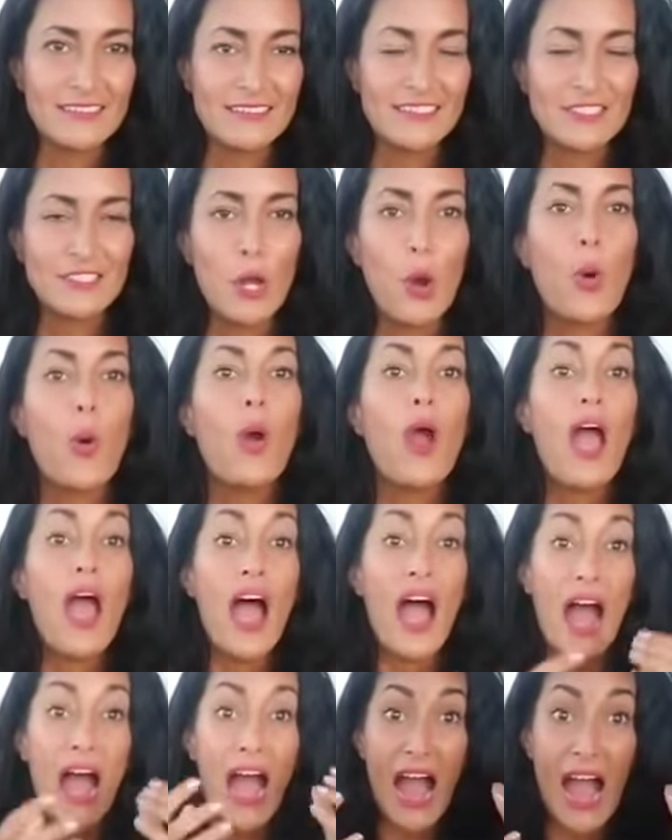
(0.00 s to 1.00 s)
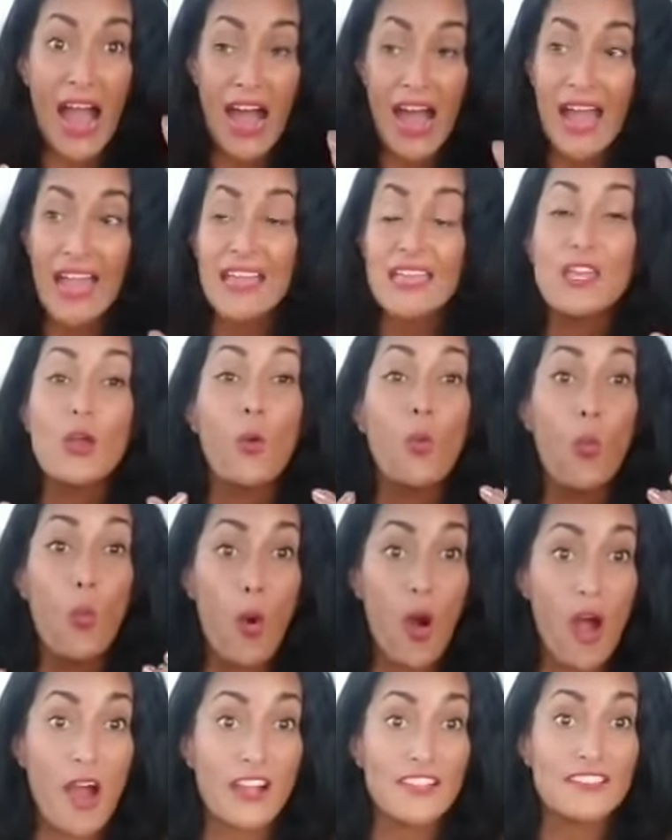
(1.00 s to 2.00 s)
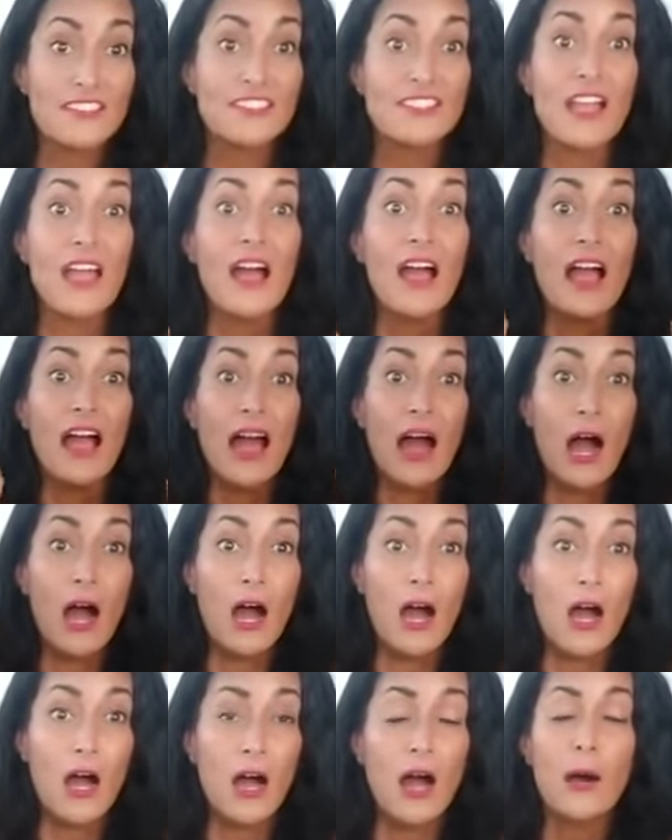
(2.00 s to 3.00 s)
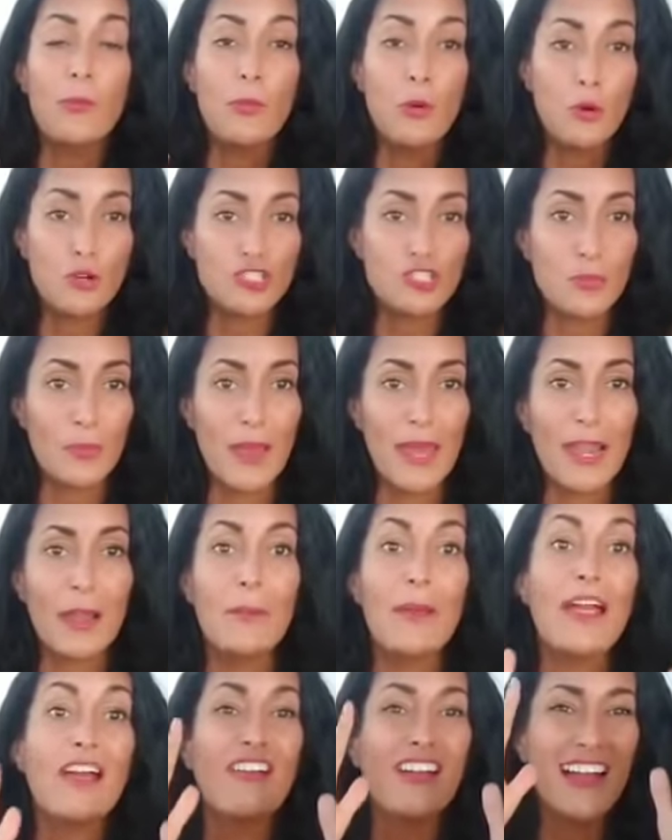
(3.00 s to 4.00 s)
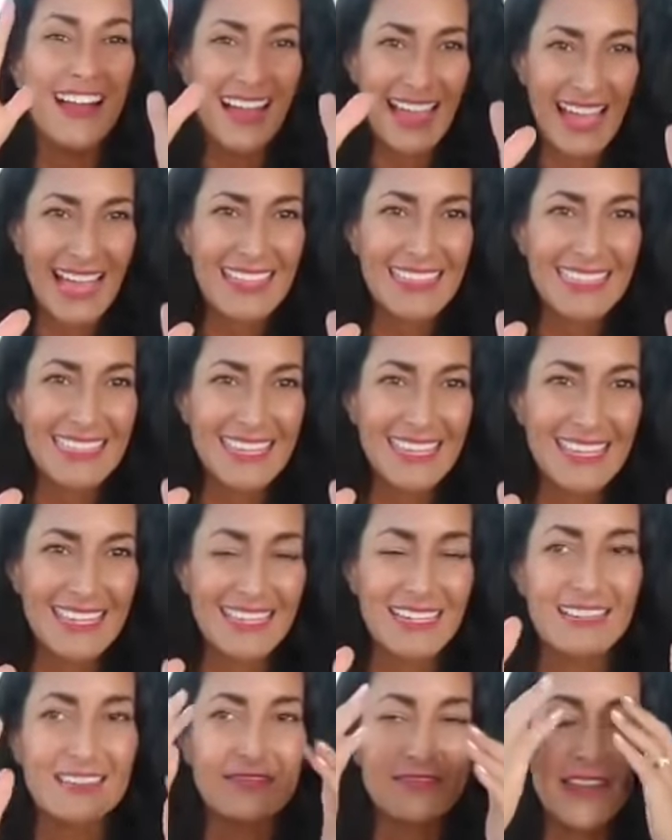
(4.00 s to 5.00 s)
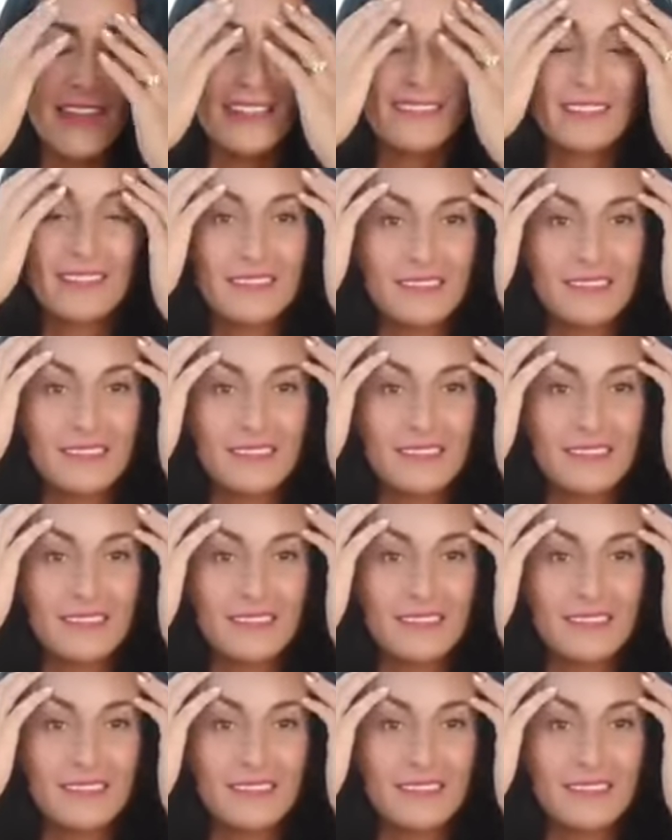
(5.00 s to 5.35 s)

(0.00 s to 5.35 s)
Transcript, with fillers: So I want uh, a Porsche Panamera, I think right?